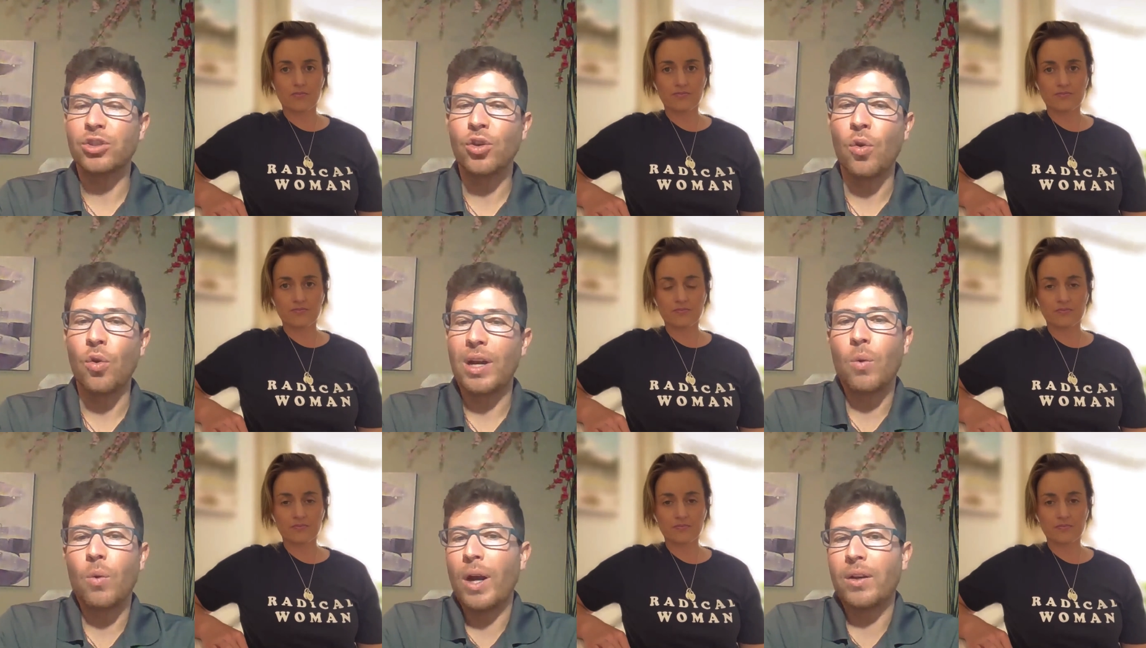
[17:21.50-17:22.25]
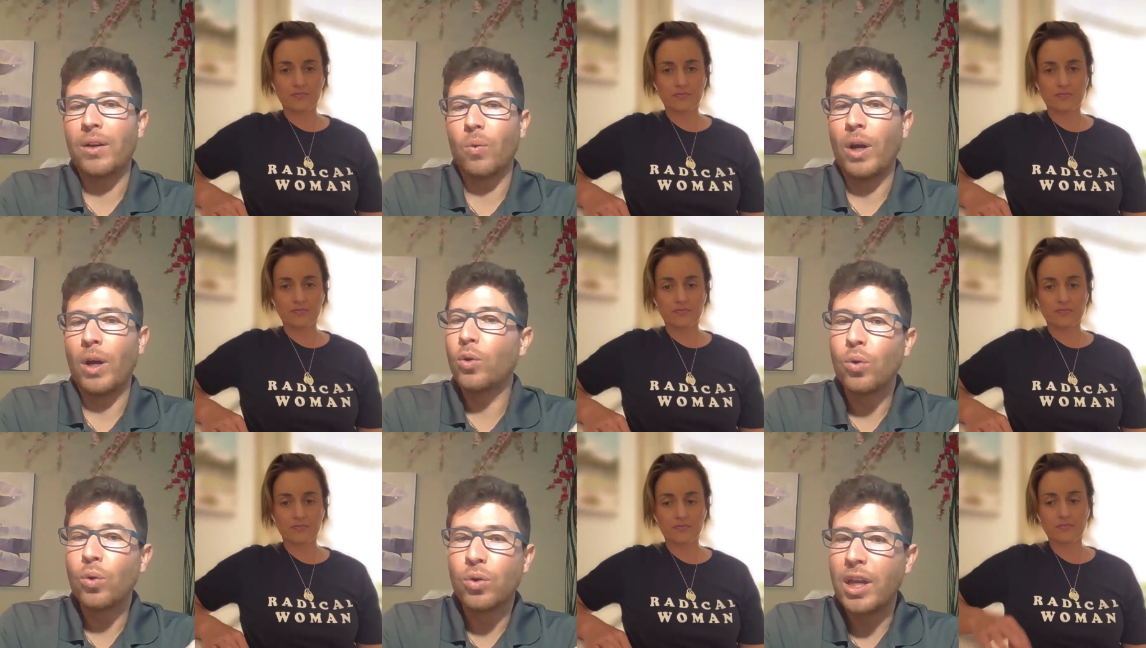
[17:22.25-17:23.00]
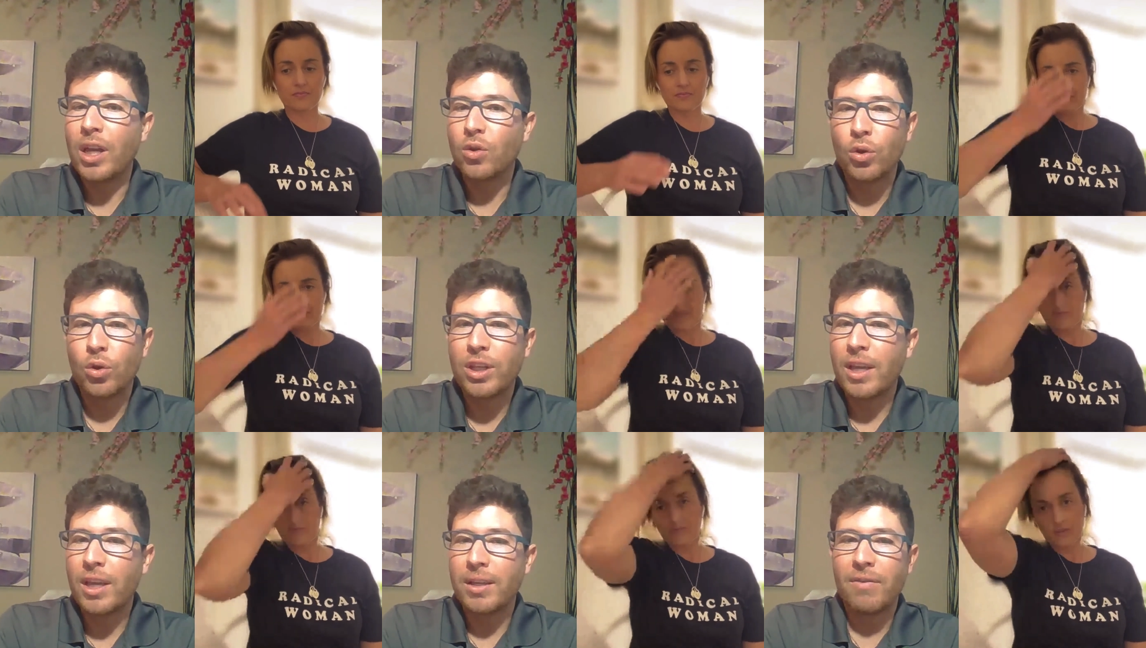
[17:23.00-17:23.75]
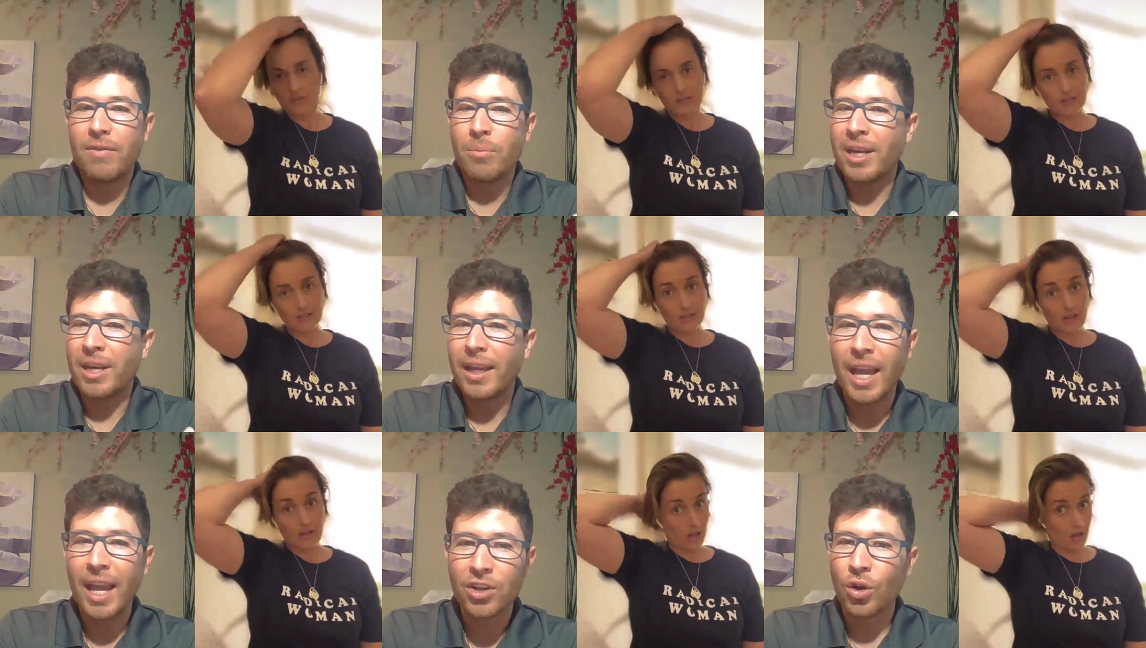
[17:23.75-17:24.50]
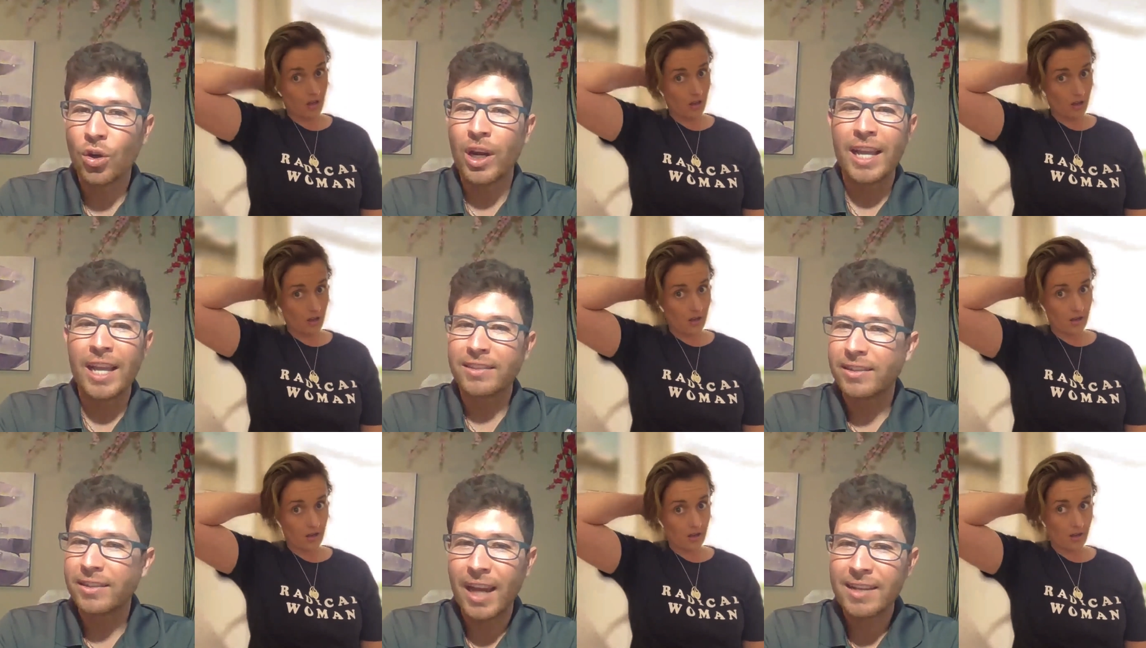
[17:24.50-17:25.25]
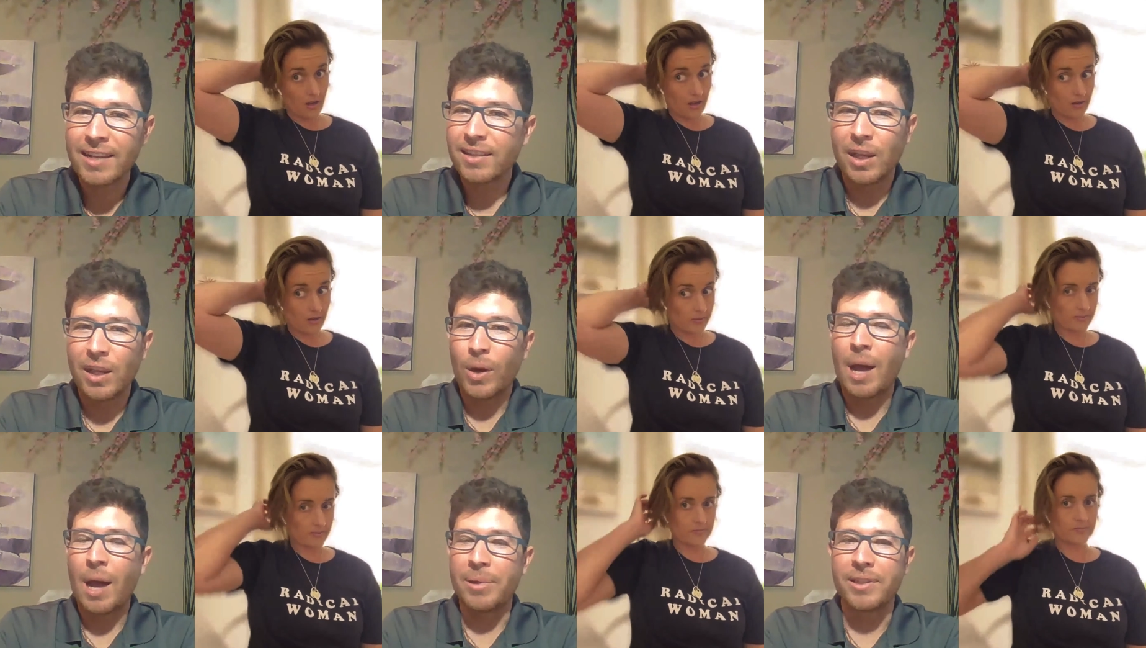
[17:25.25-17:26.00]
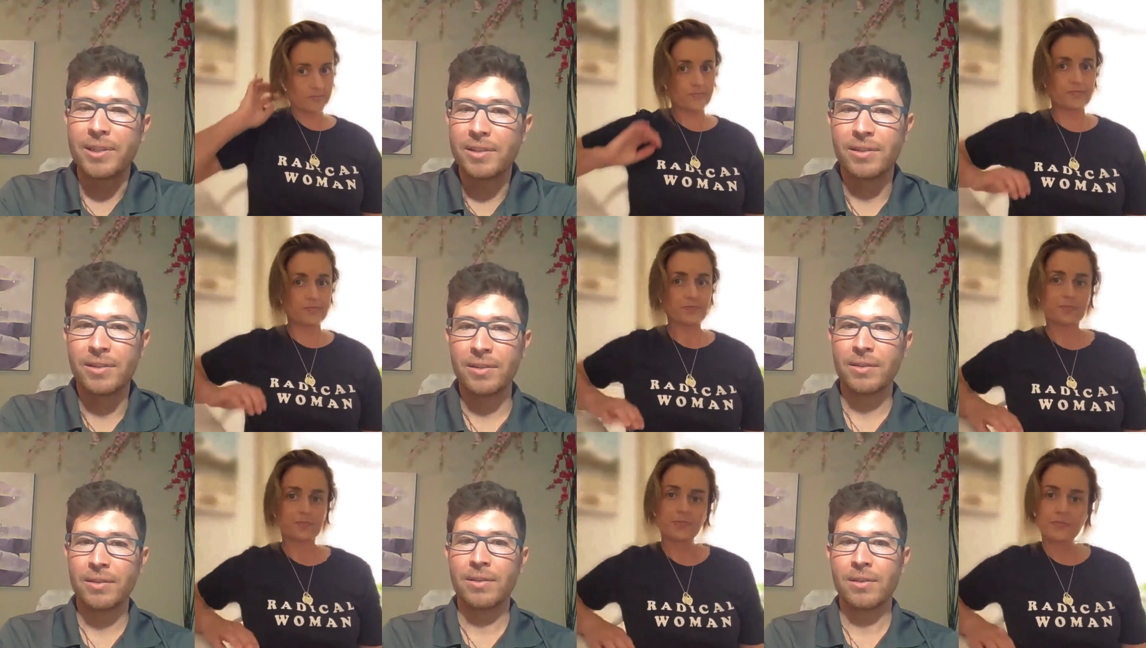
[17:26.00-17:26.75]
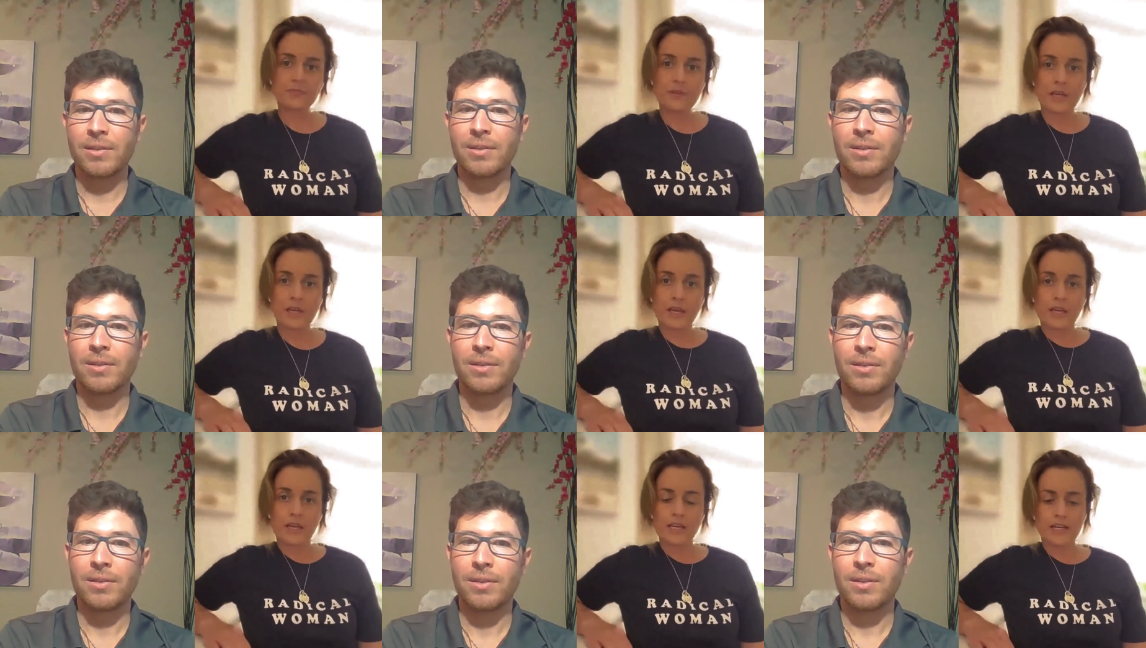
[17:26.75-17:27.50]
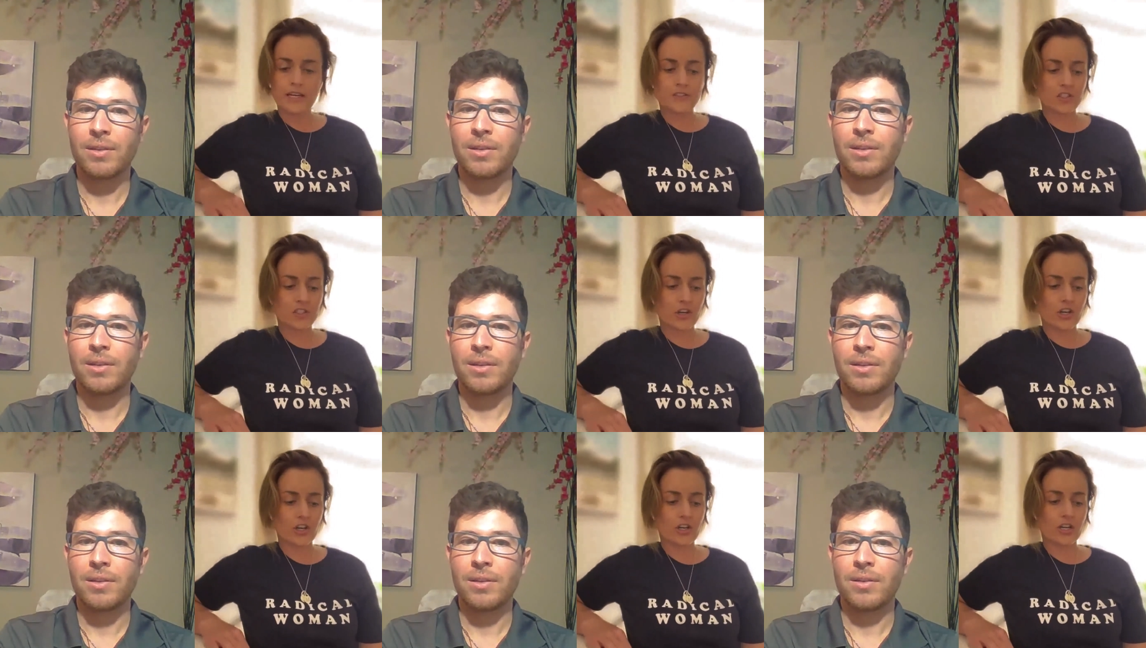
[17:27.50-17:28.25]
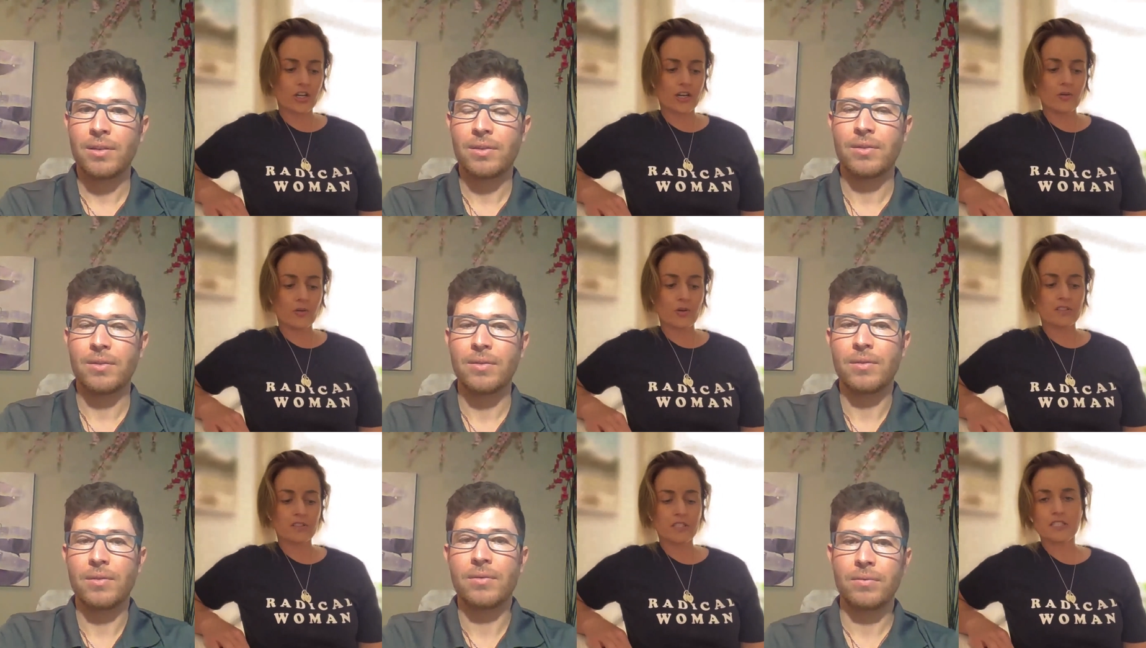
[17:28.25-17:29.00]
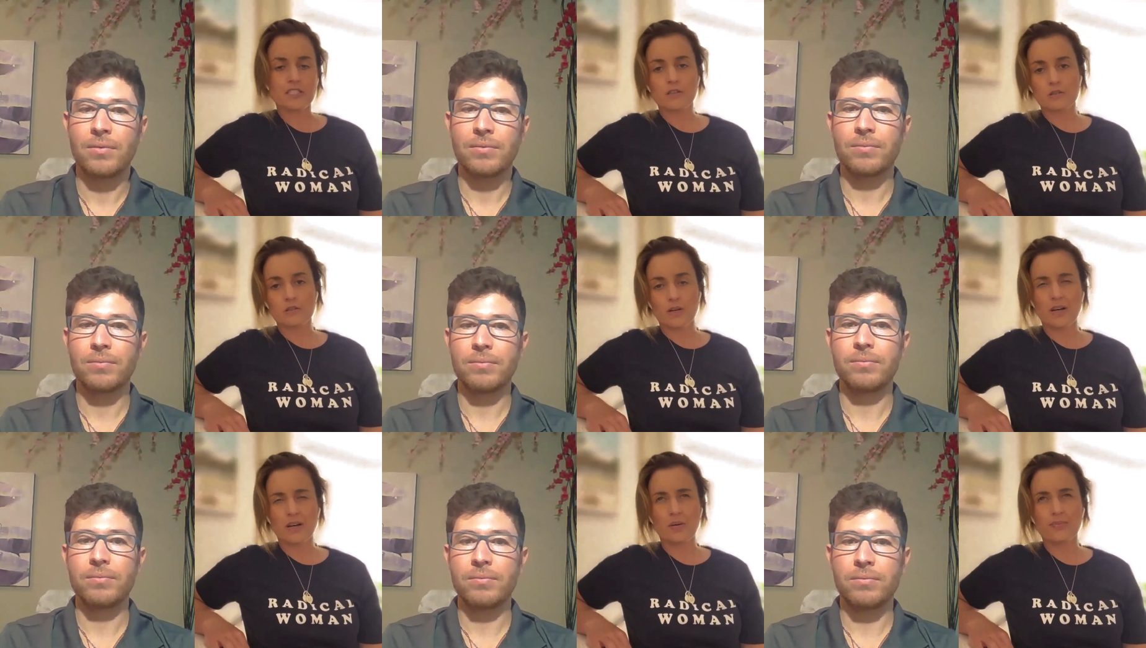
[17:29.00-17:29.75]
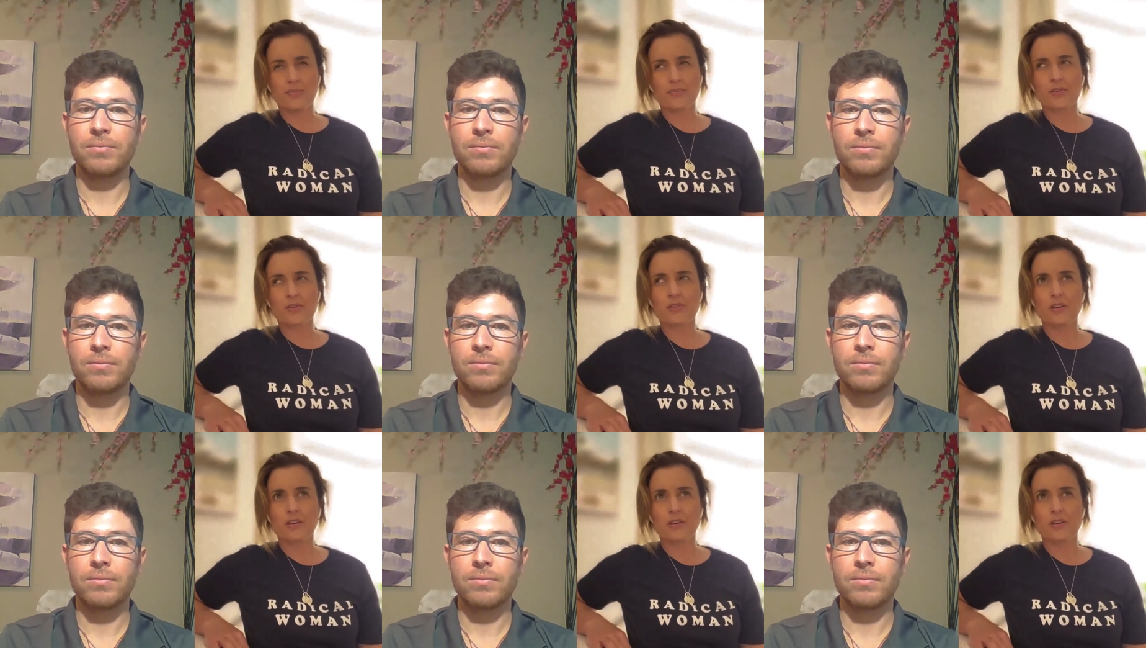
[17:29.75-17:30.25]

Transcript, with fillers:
Speaker 1: a stroke? Like what what do they do? Did they give you medication, exercises? Like what happens?
Speaker 2: Yeah, so it wasn't until um,